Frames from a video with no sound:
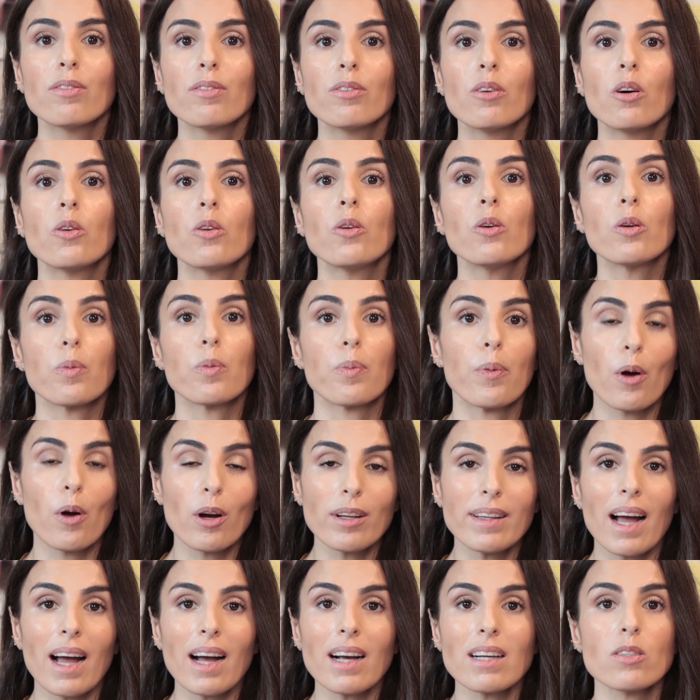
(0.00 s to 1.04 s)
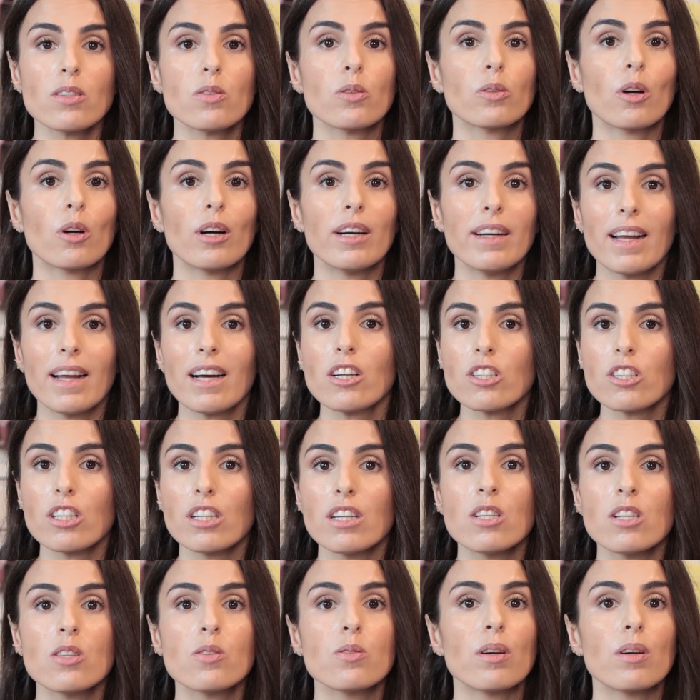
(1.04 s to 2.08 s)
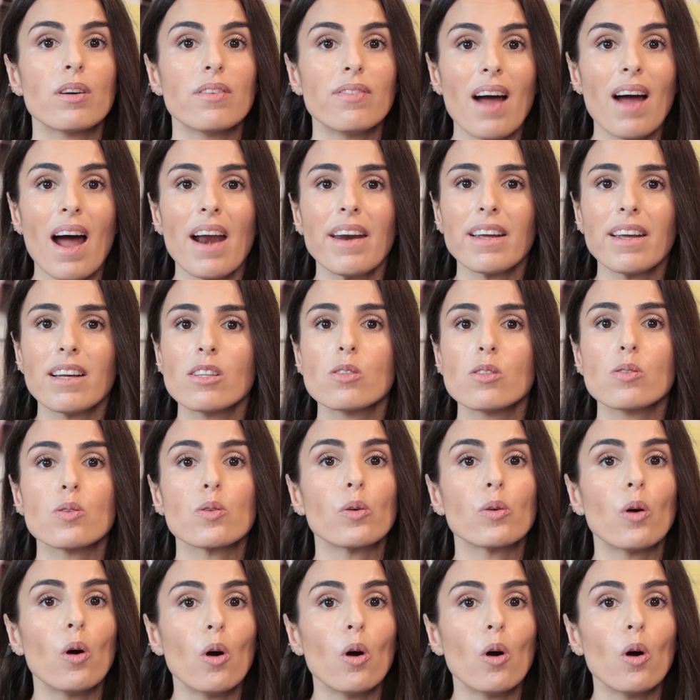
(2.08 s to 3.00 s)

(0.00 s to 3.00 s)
for your products, your collections, your variants, your